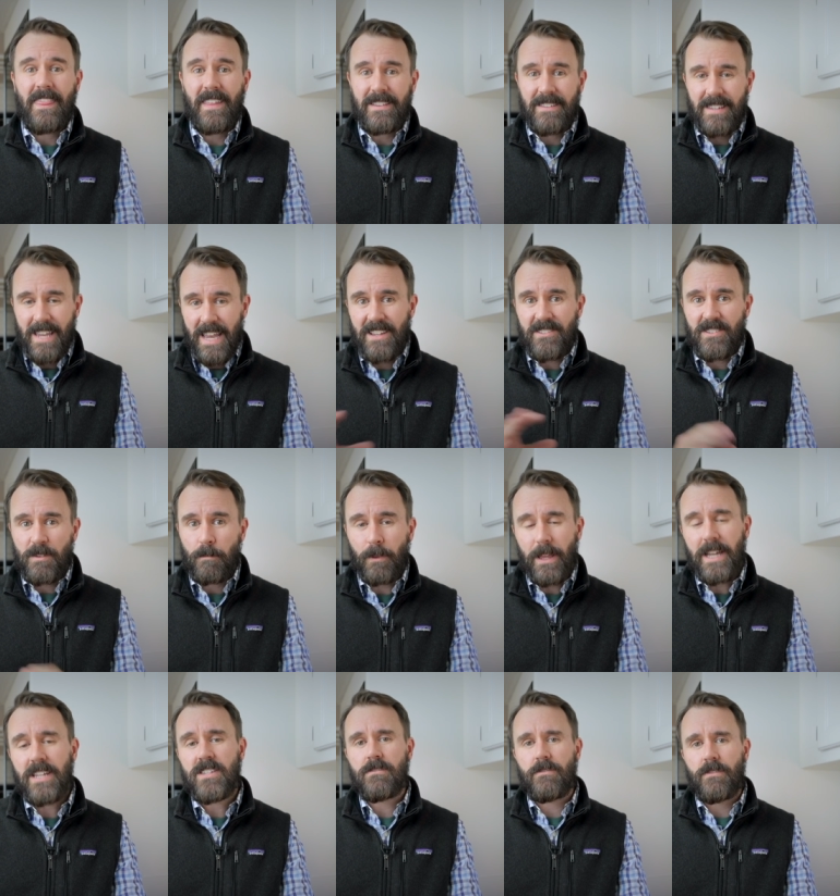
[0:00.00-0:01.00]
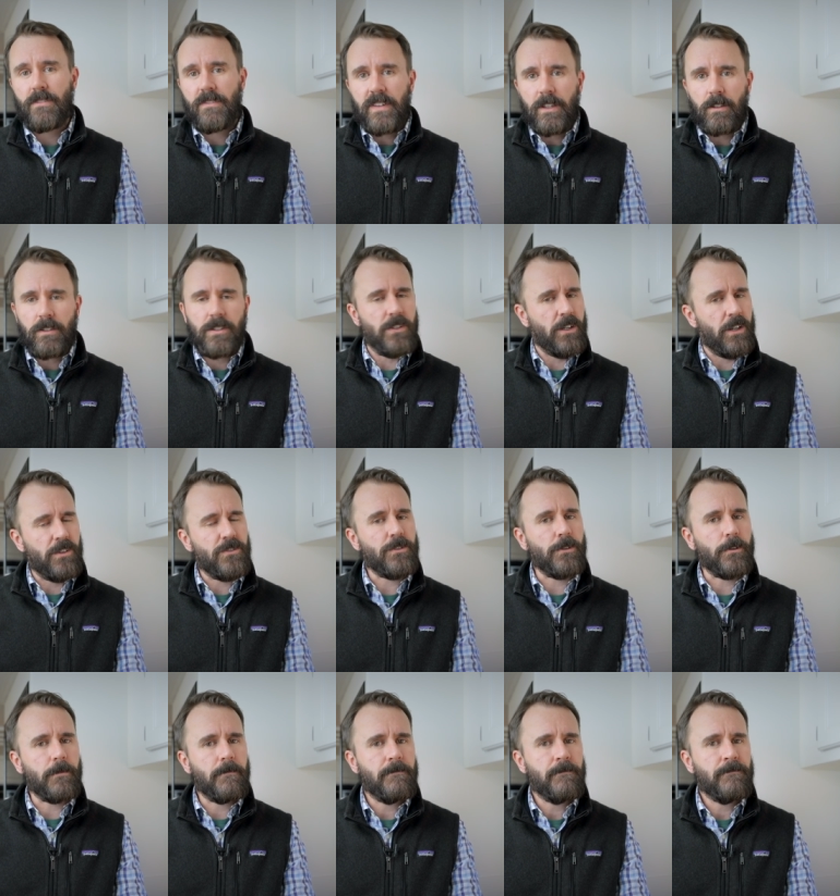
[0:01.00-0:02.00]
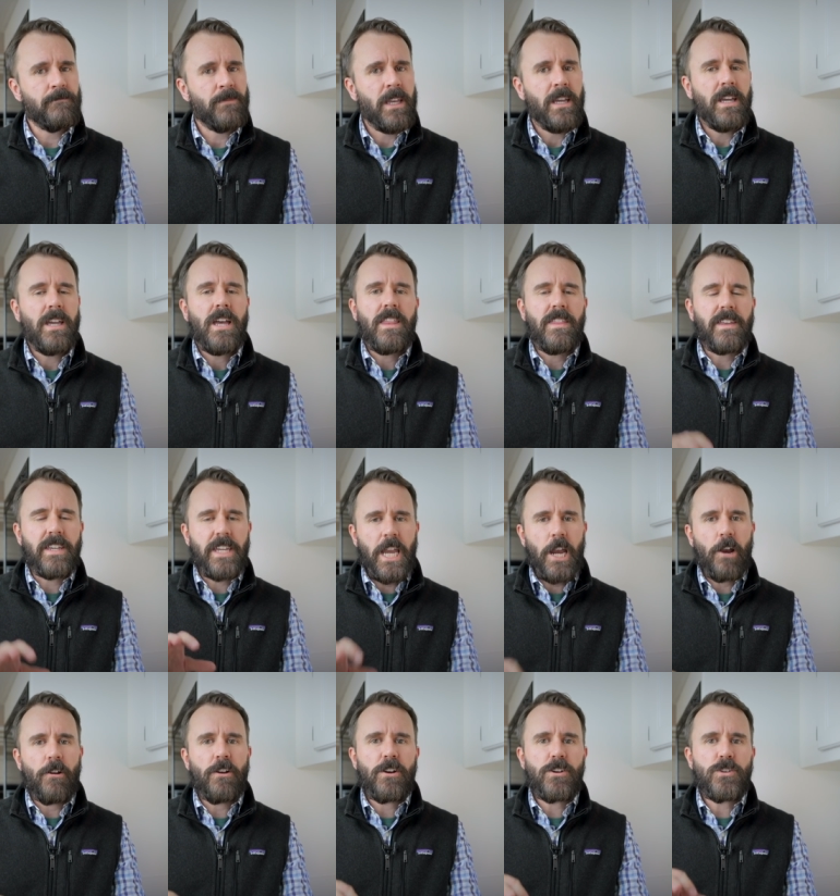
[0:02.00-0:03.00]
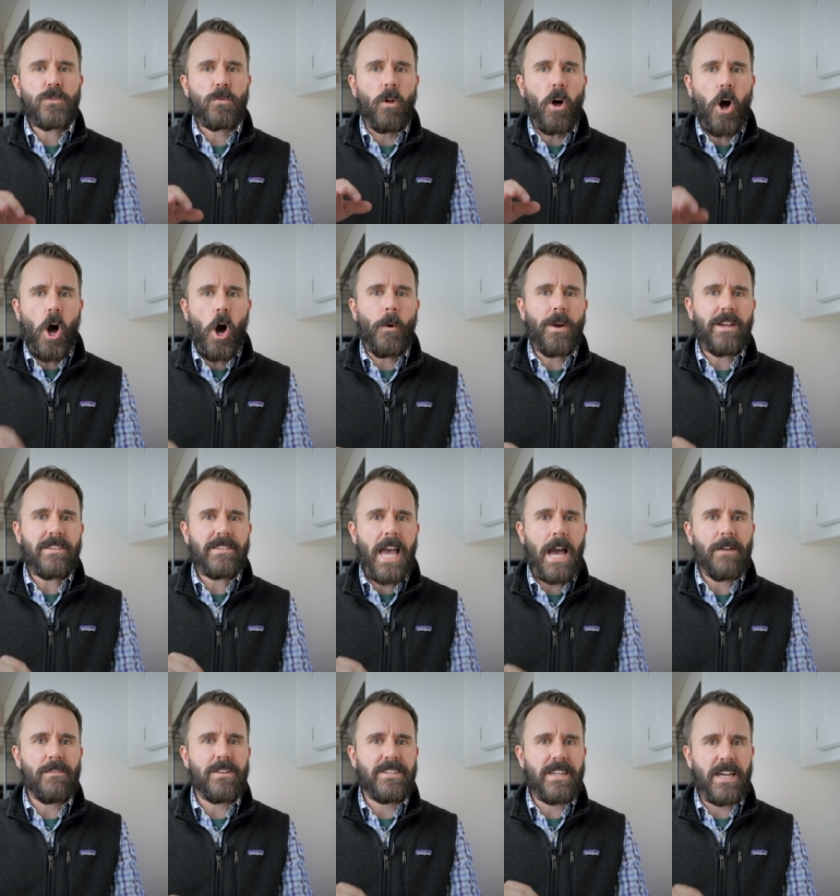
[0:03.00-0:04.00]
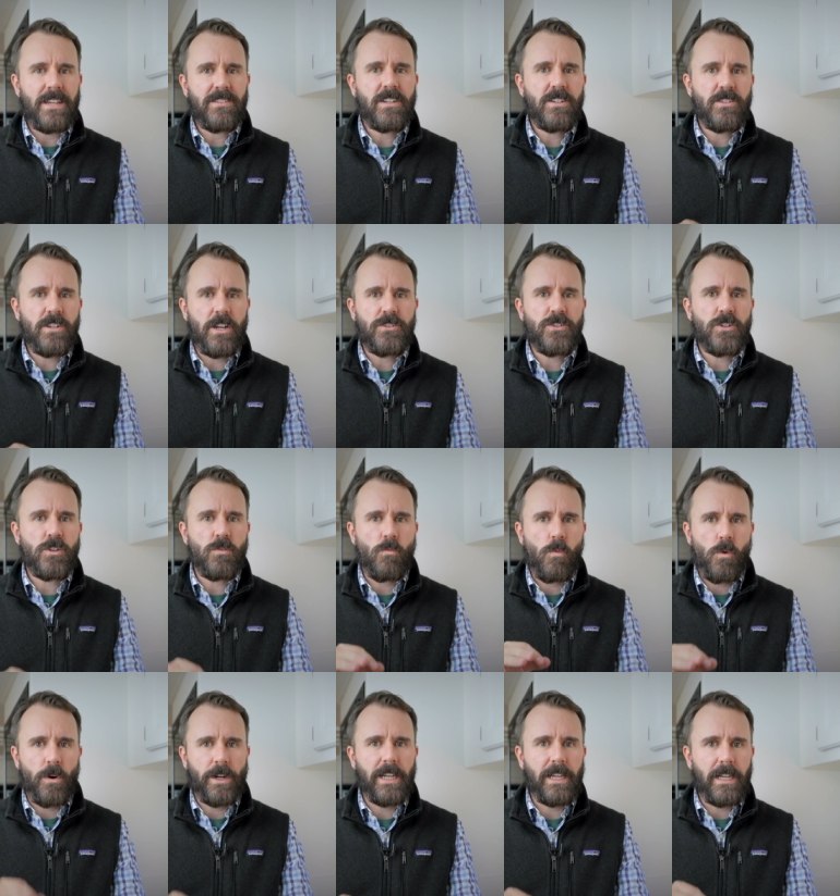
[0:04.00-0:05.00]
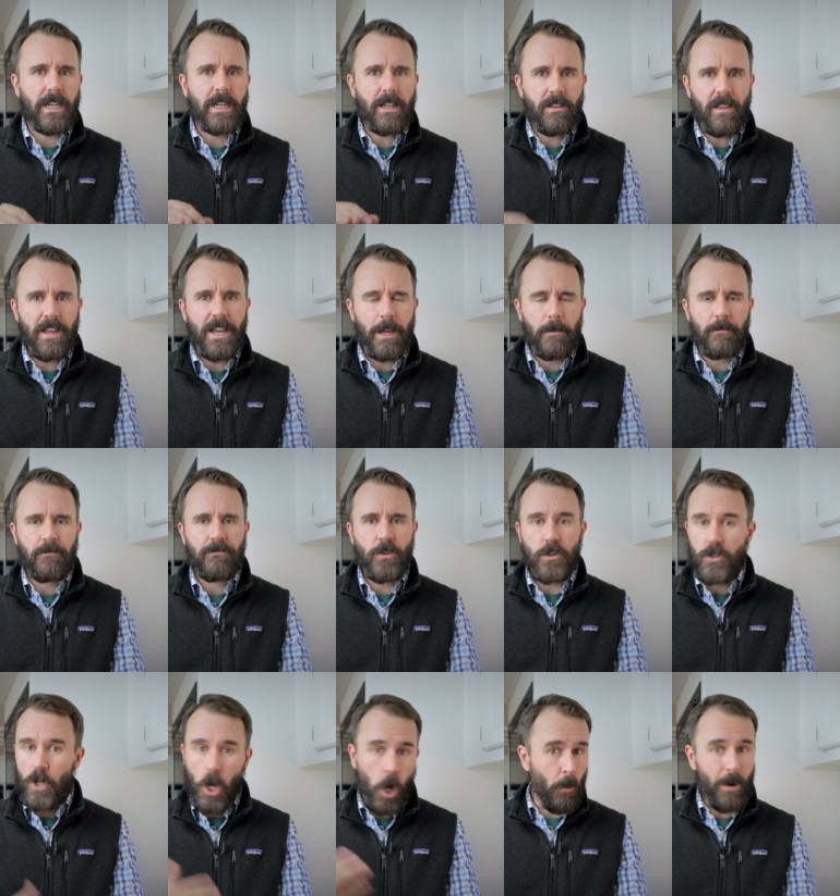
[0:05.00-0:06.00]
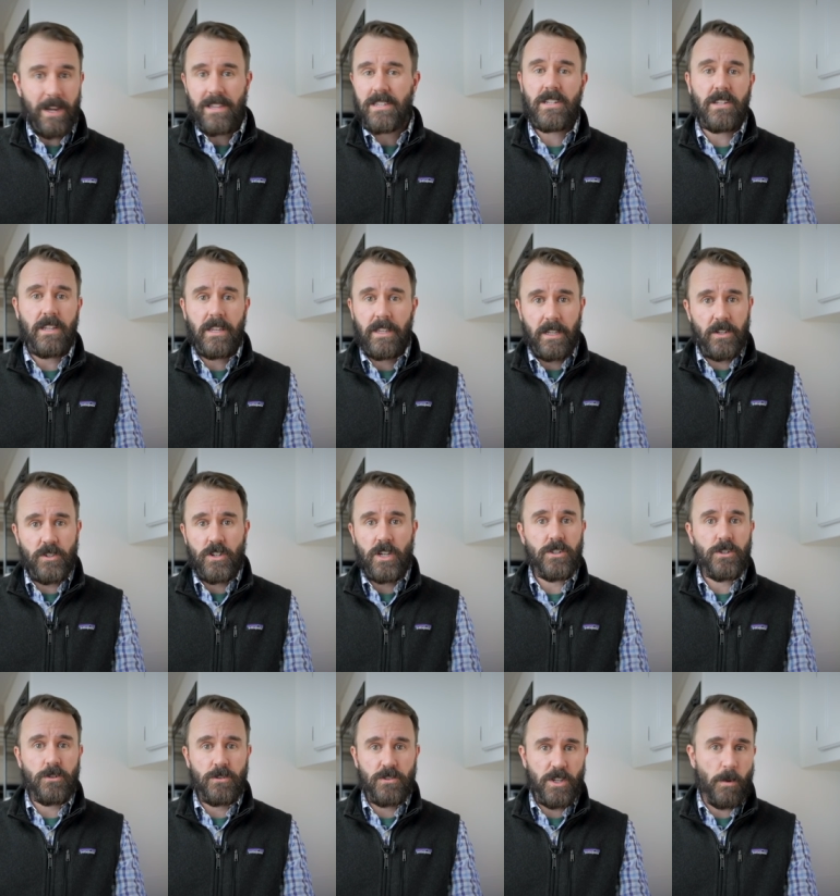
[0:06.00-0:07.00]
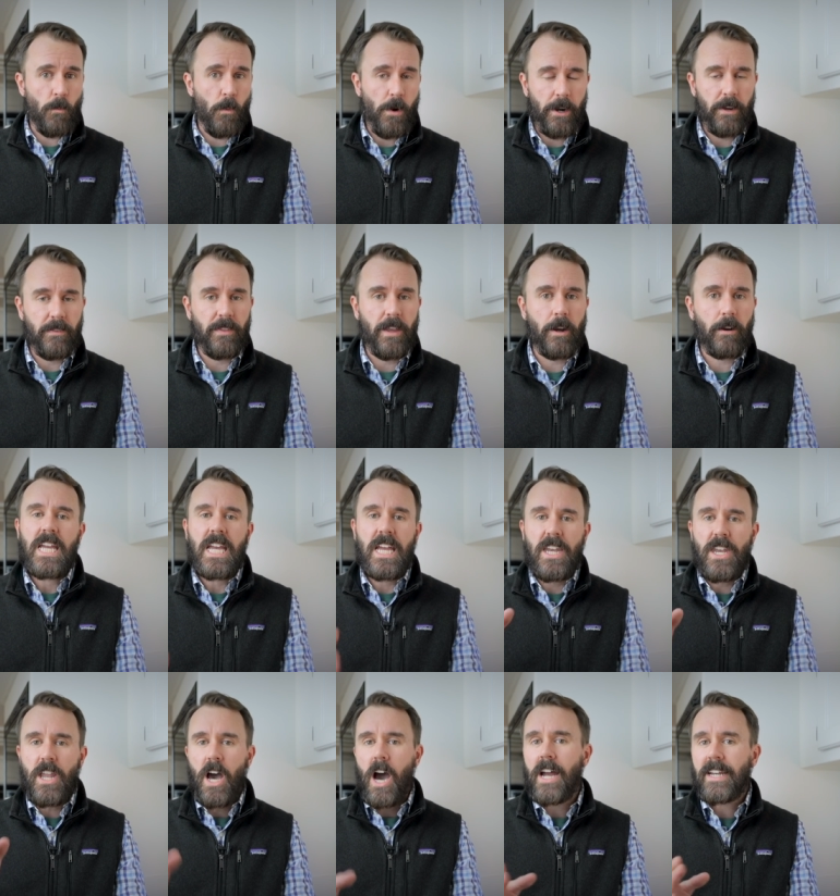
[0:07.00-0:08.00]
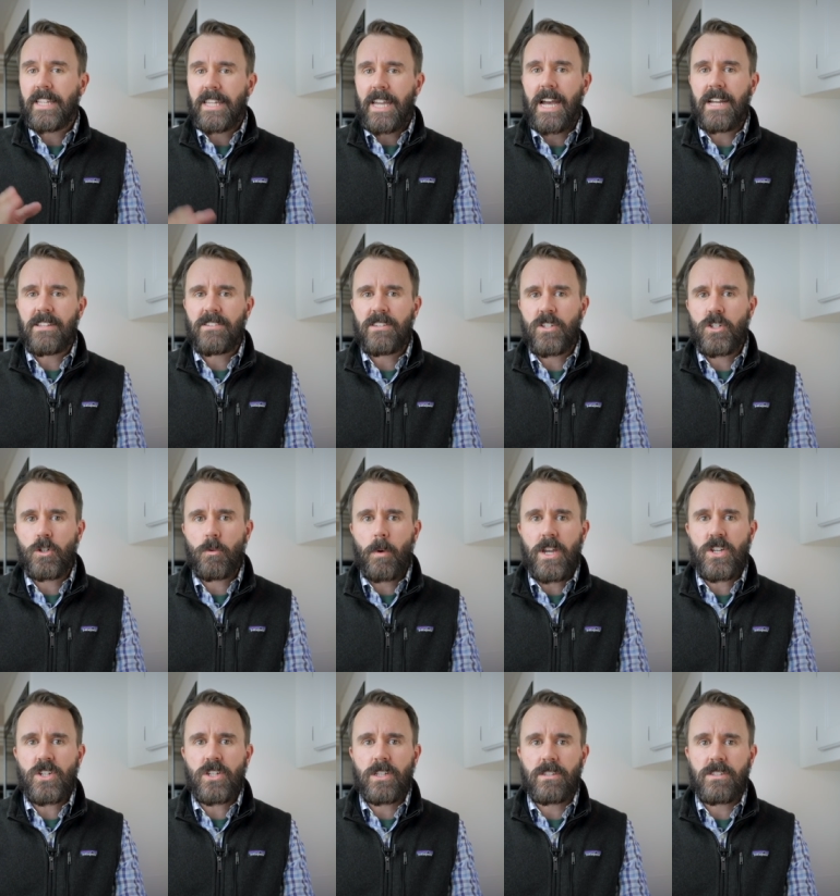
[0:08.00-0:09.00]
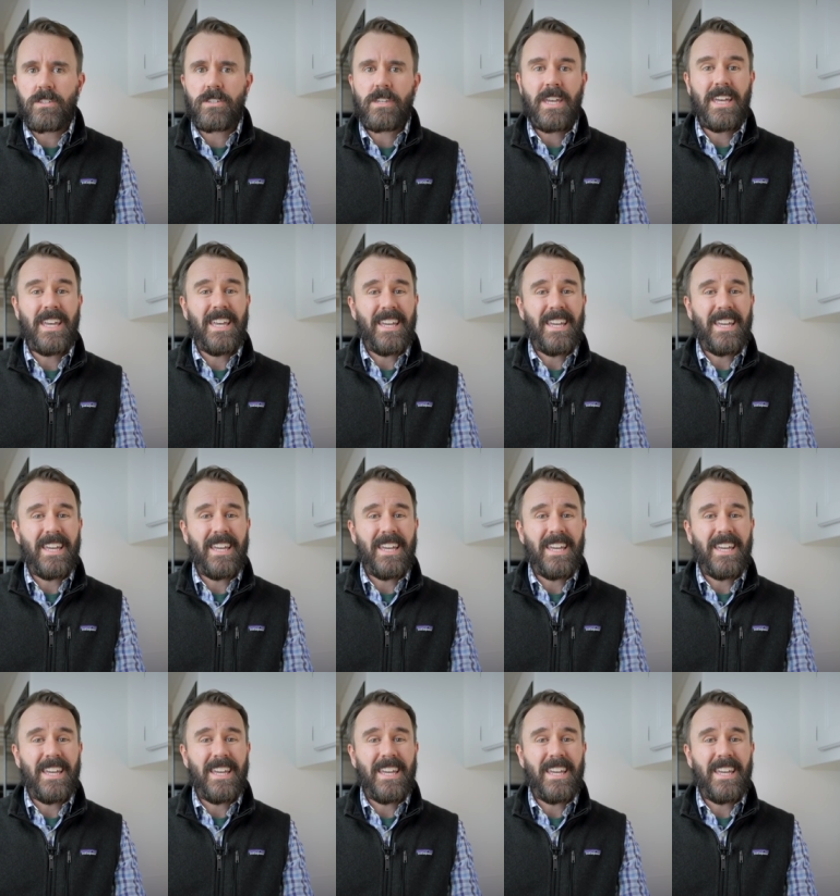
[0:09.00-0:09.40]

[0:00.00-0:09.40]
that takes the place of a field adjuster. The carriers will always have a desk adjuster working a claim. There's always an adjuster somewhere in there. In non-CAT situations,